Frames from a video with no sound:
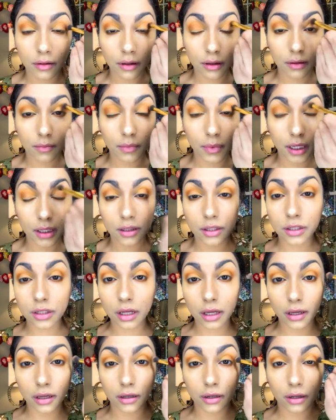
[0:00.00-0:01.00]
with my
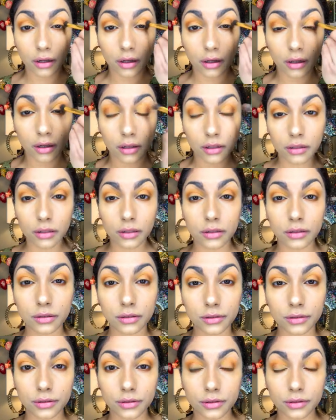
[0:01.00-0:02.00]
shader.
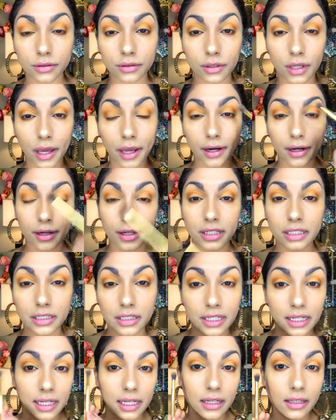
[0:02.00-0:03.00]
And are you
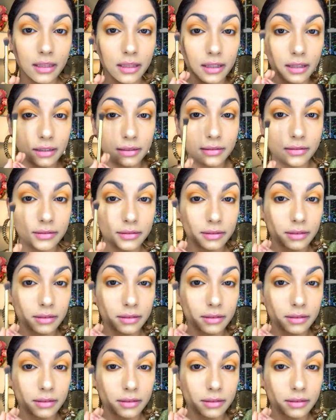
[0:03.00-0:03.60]
seeing the